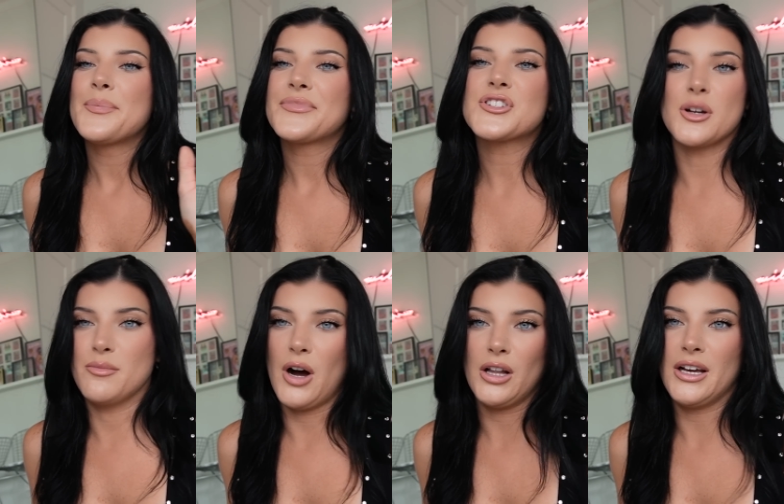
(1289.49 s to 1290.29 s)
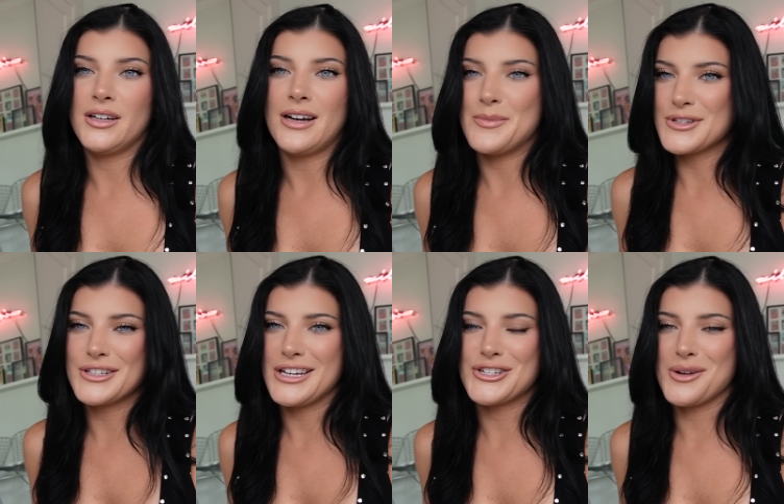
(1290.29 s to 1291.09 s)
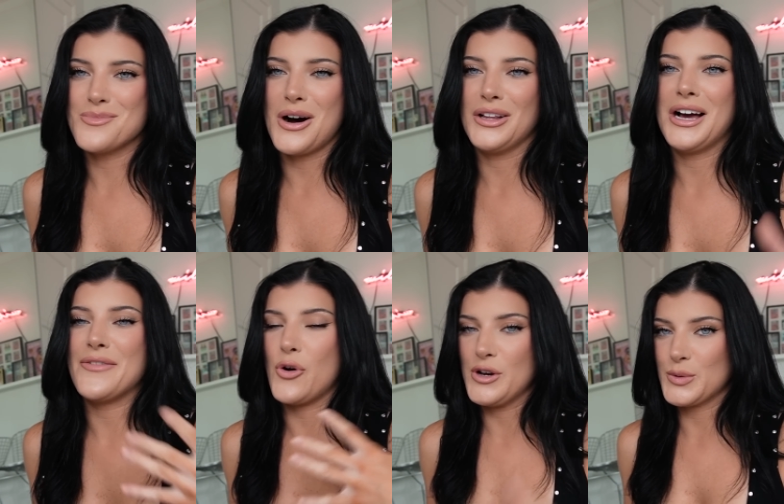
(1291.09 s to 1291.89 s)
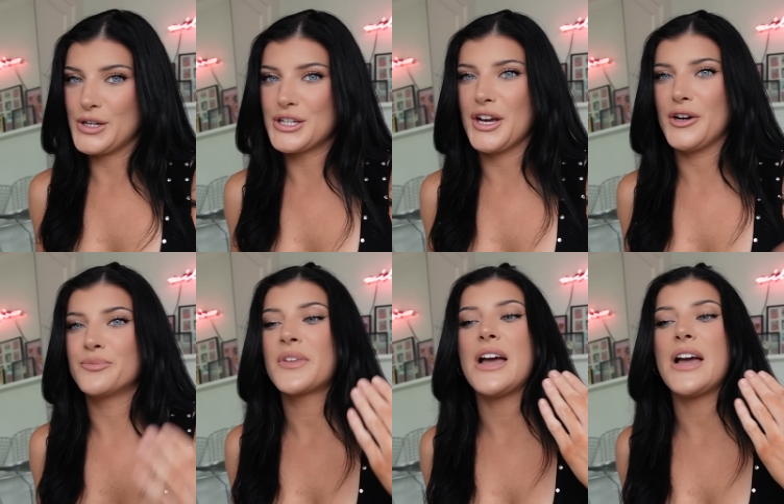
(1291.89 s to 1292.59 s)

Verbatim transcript: Shambhala. I'm just going to say Shambhala. I've always wanted to go.